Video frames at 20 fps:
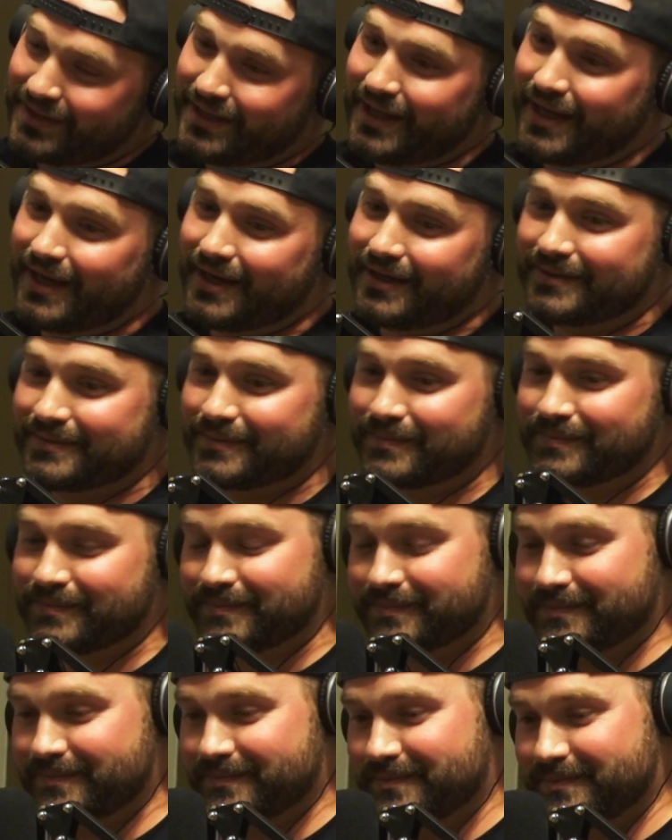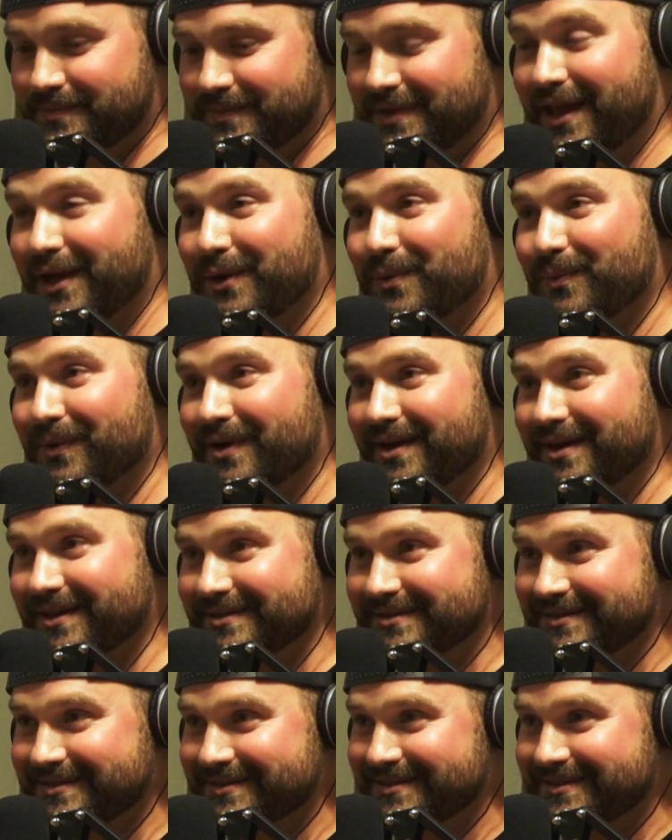Yeah. Like
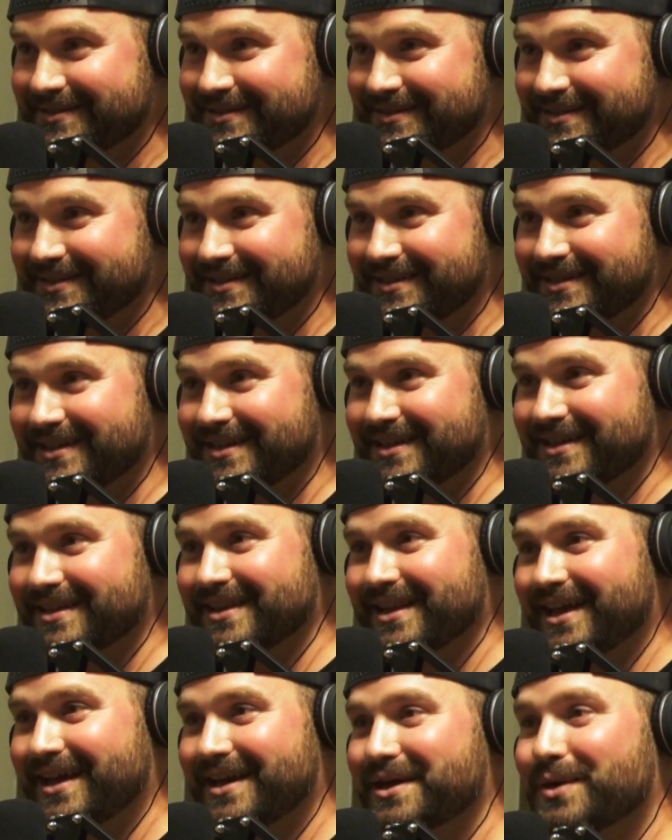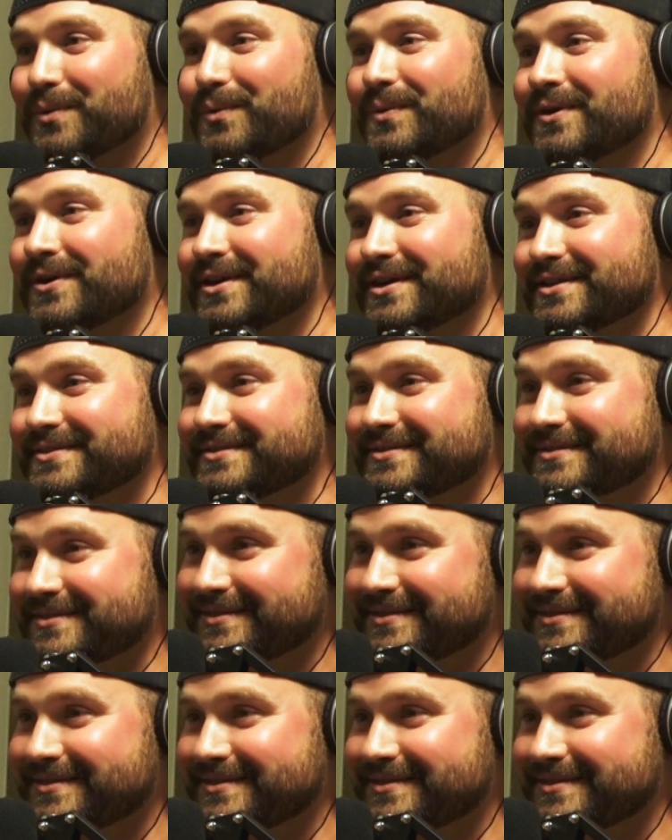what? Like what?